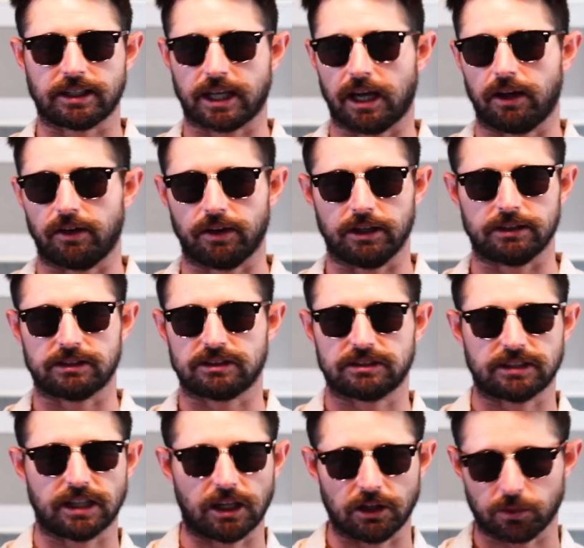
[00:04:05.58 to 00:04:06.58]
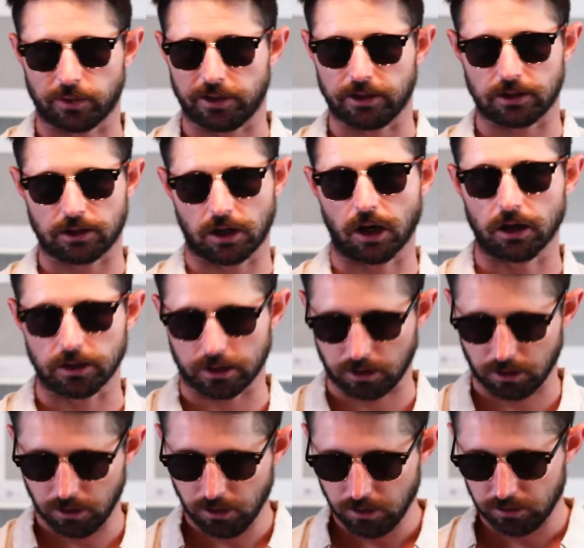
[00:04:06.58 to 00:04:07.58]
carrots, celery, and
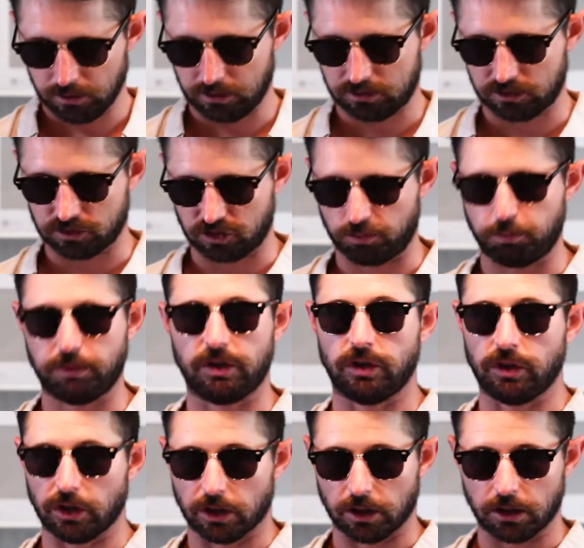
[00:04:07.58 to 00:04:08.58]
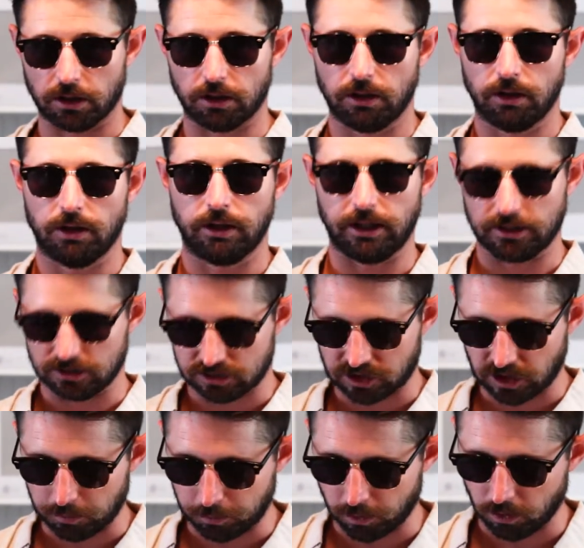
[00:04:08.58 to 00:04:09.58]
garlic. This is pure and
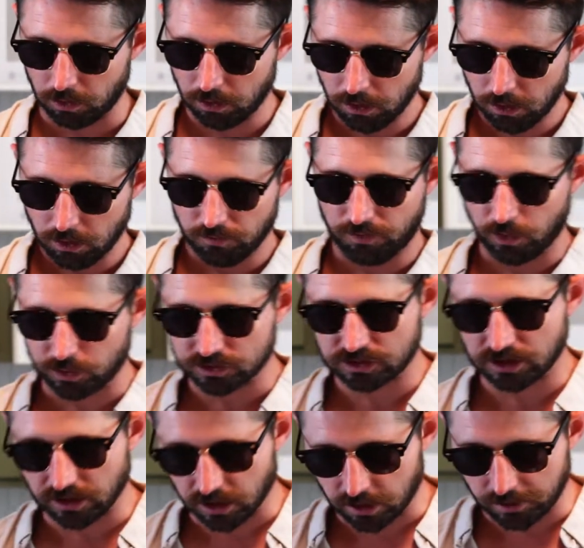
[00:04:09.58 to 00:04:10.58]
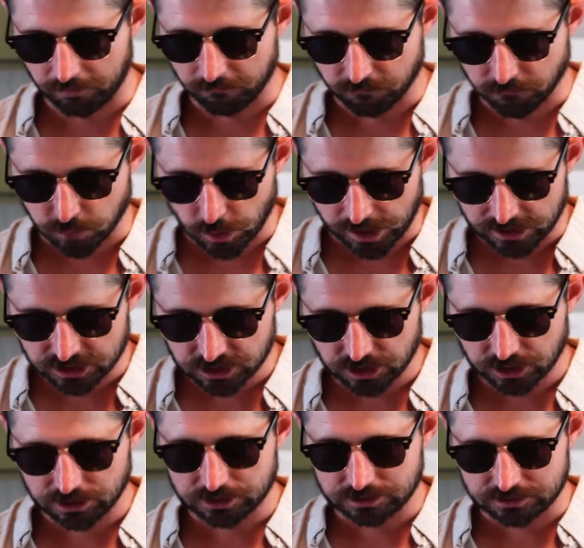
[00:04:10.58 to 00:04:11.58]
simple, focusing on
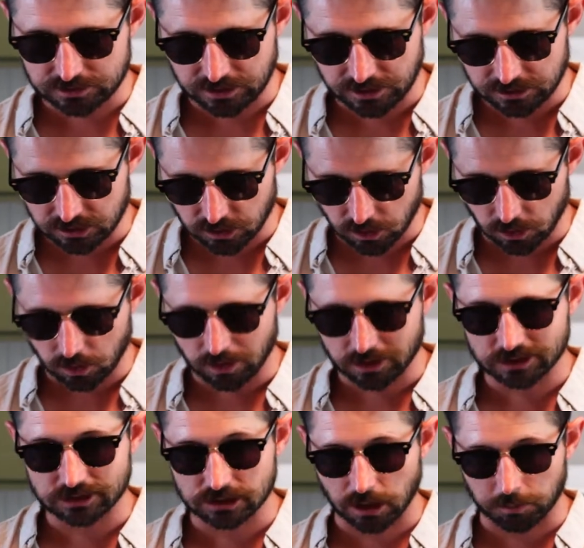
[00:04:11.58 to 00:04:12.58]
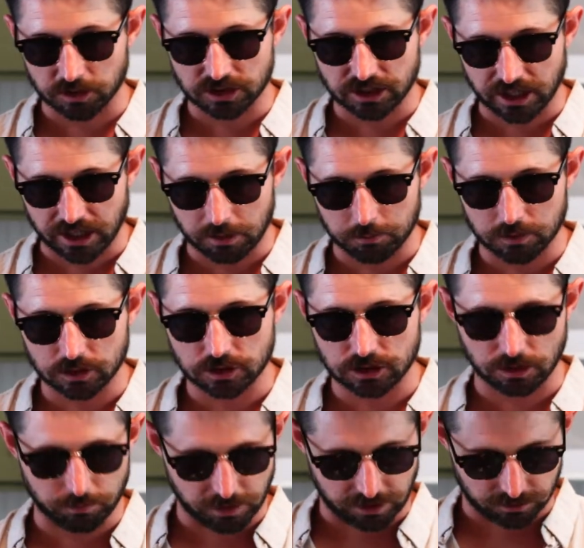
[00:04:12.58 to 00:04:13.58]
fresh, seasonal, summertime
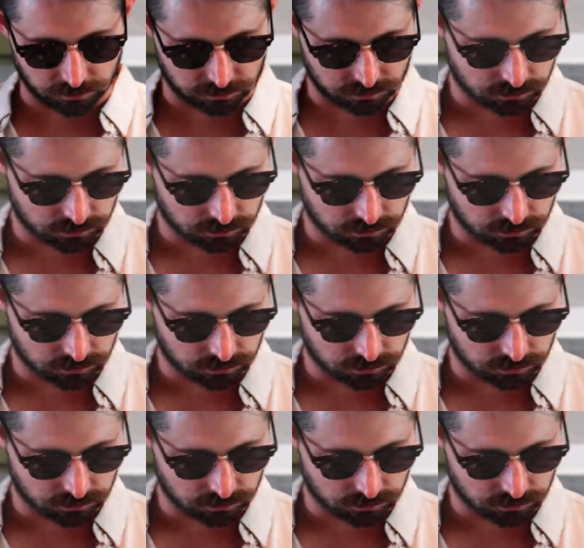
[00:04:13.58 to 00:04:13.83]
tomatoes.